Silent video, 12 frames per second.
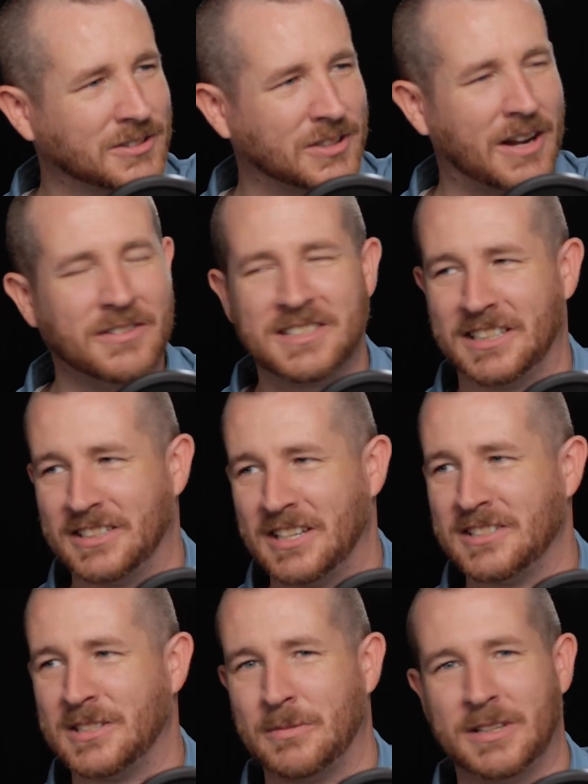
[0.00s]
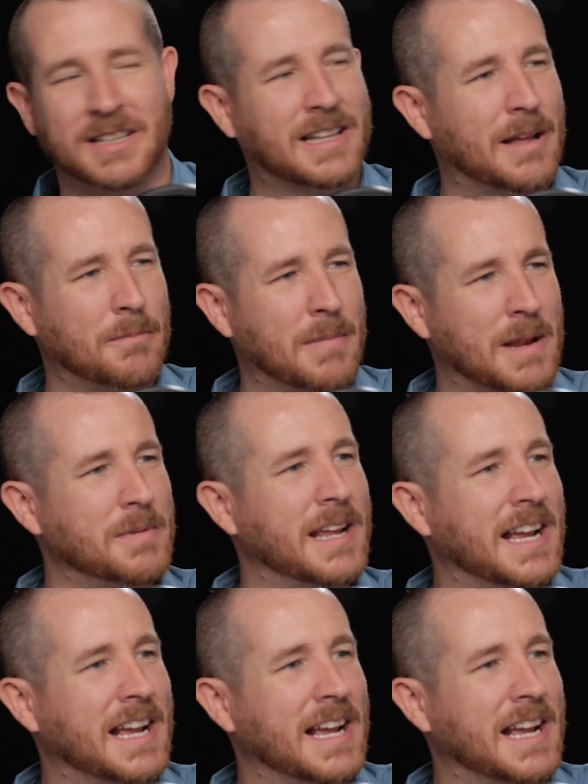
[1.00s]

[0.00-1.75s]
So now he's like done something that maybe